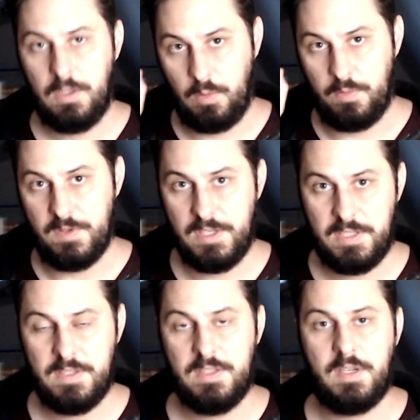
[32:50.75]
no,
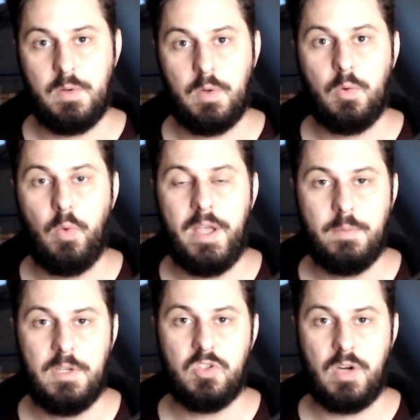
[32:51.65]
this is the way
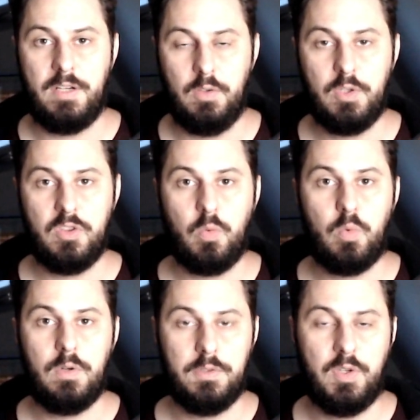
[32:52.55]
I'm going to try to look at the
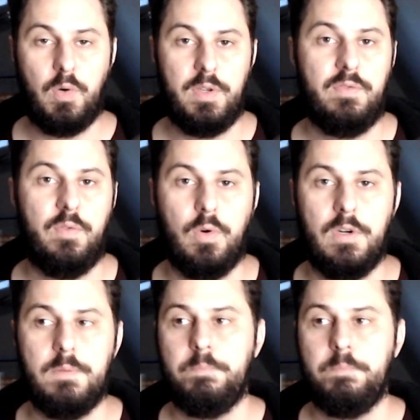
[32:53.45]
world going forward.